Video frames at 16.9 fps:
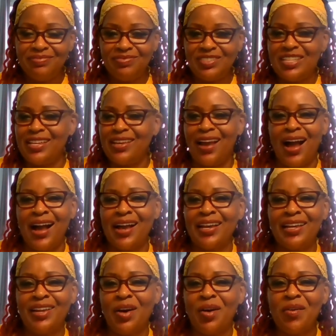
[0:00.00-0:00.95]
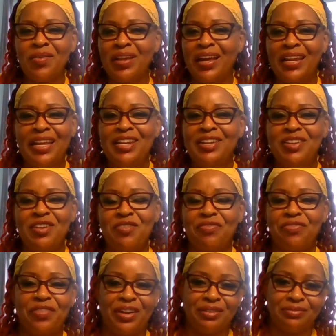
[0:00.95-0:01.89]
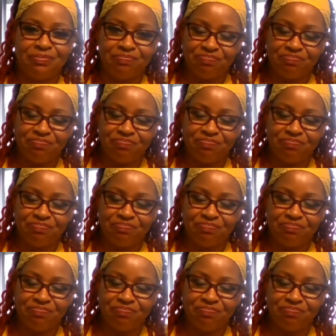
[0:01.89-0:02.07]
young and old and indifferent,